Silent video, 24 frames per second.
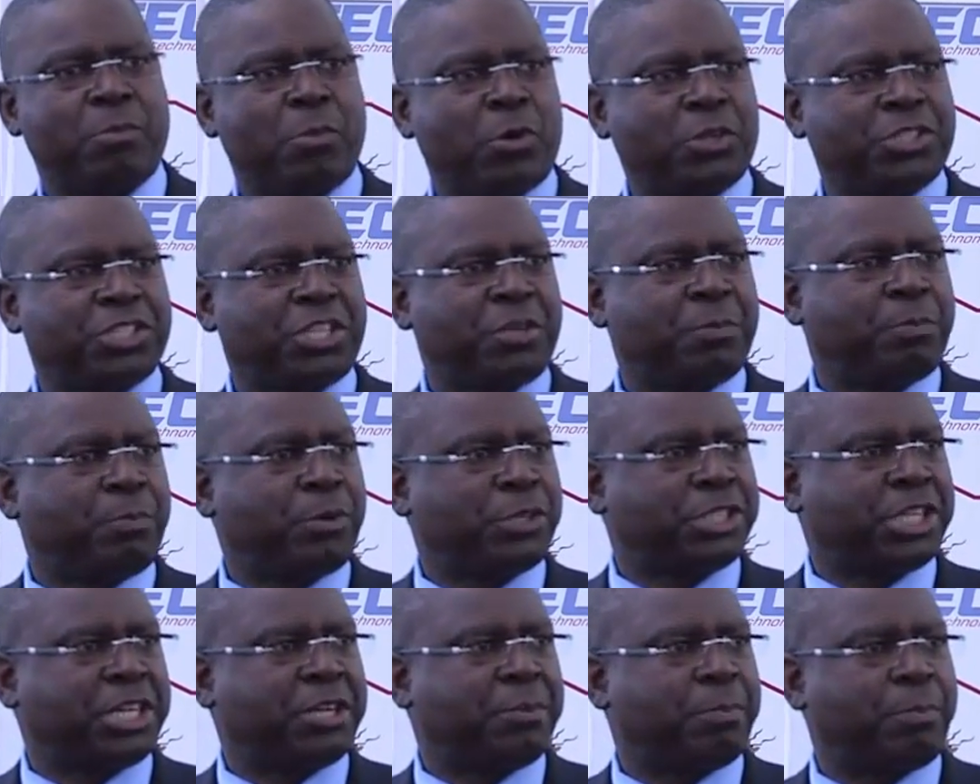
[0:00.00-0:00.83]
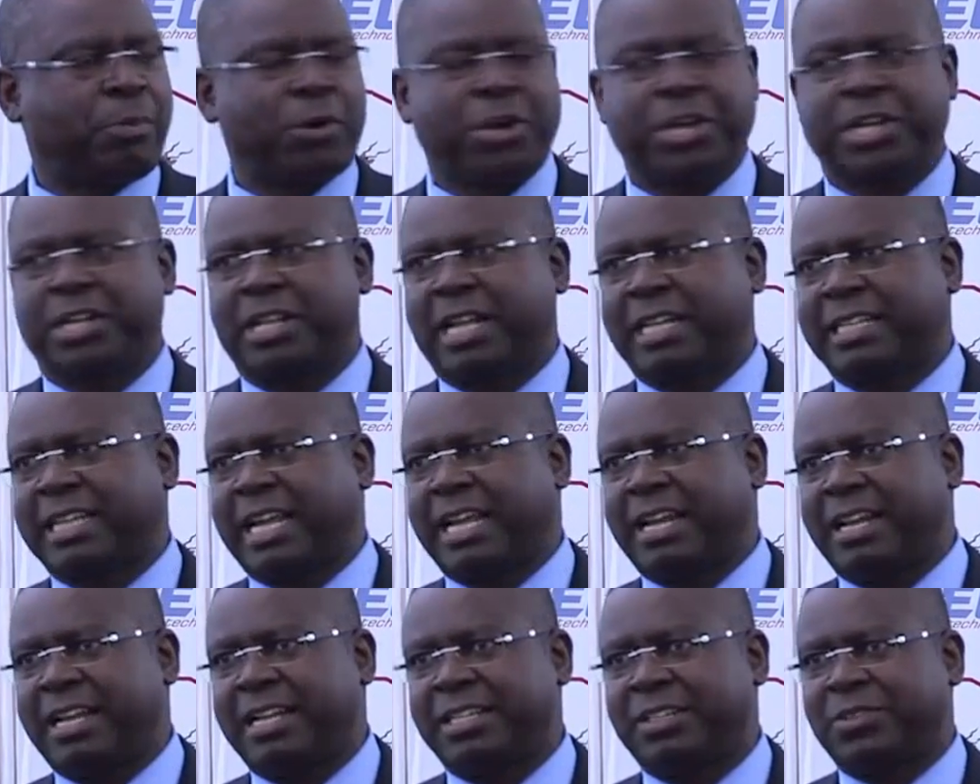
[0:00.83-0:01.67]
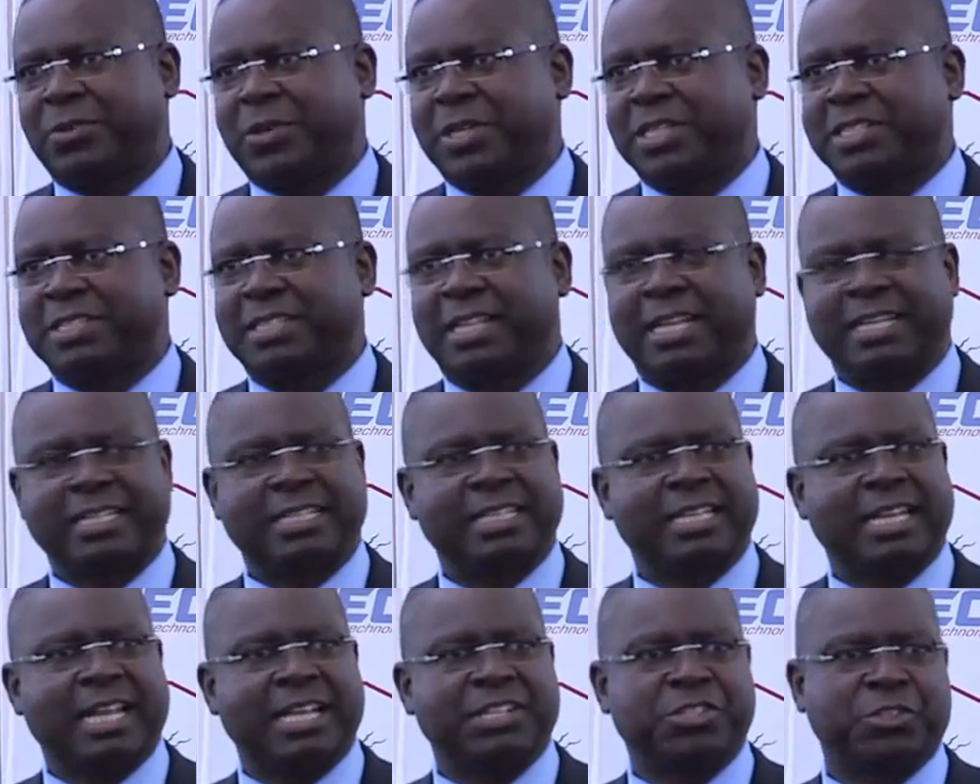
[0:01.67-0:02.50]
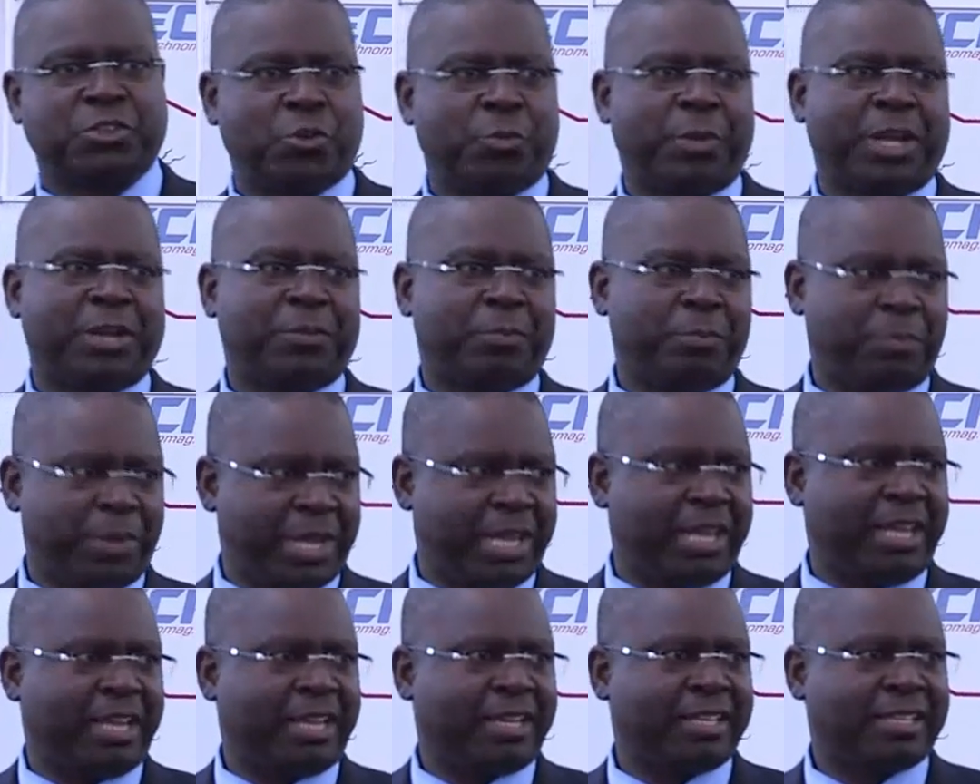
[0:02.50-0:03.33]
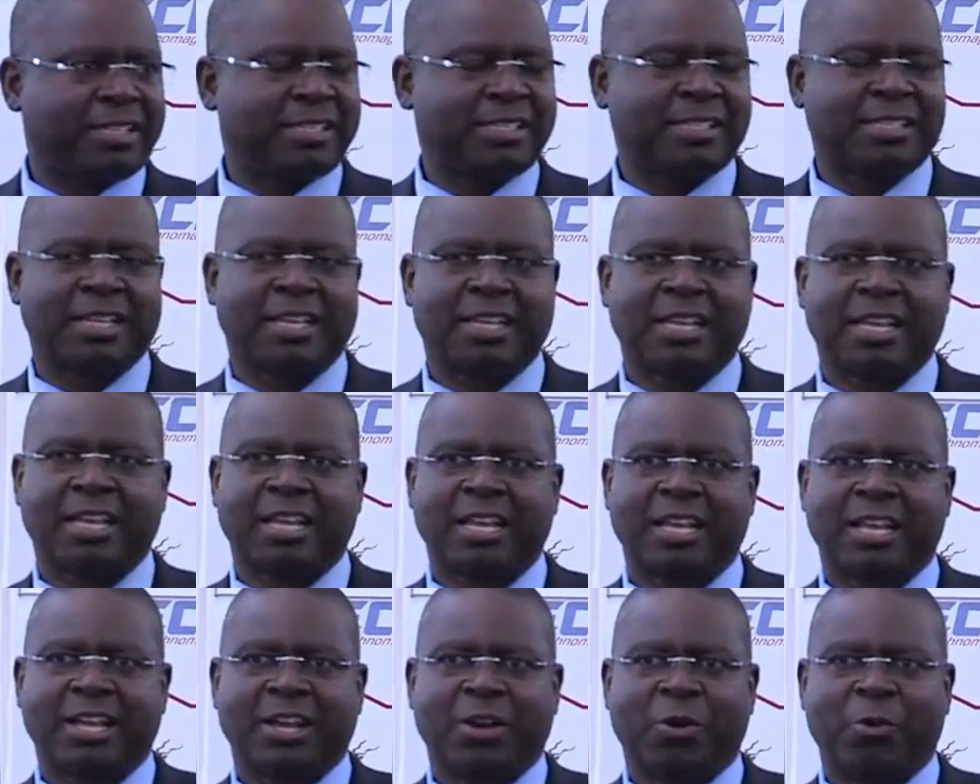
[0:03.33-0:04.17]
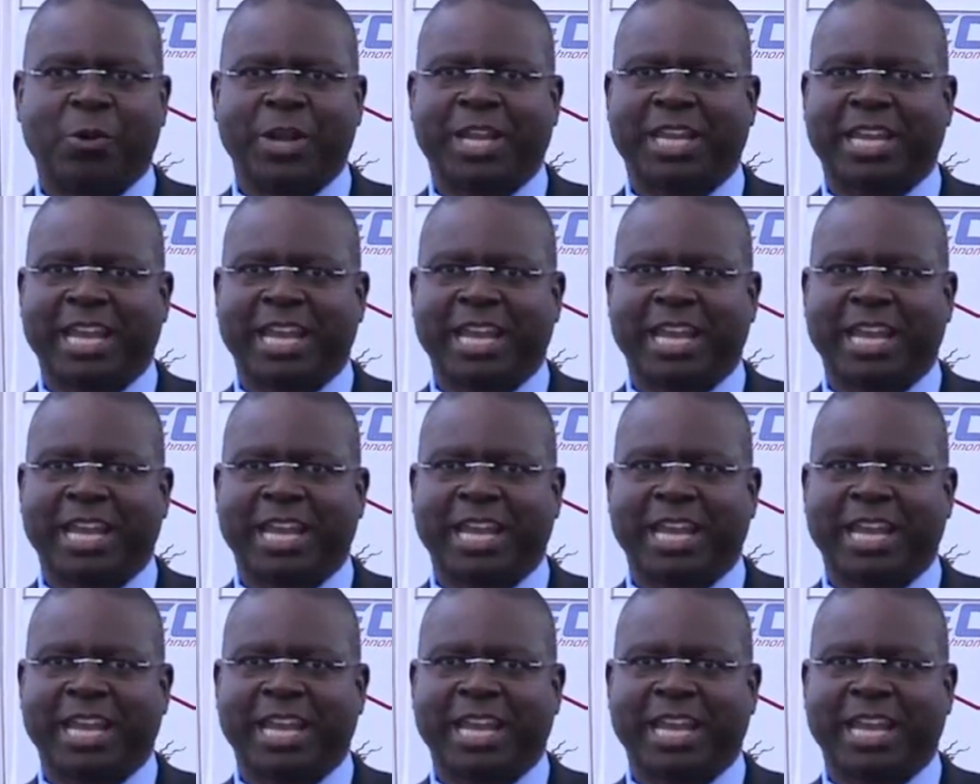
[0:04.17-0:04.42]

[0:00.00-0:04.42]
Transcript: most important point that I learned was that as human beings, we